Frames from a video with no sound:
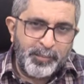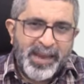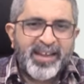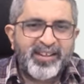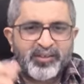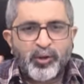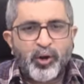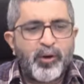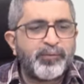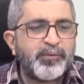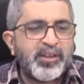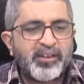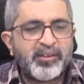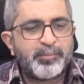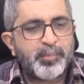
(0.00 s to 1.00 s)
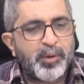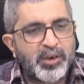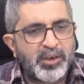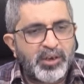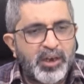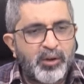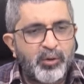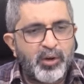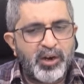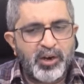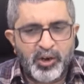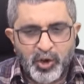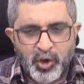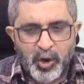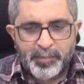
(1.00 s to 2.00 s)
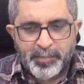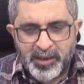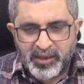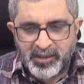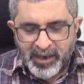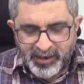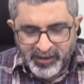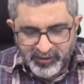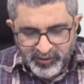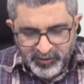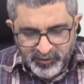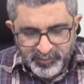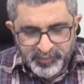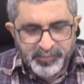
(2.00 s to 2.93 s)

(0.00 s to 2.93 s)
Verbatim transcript: base of this particular topic, that is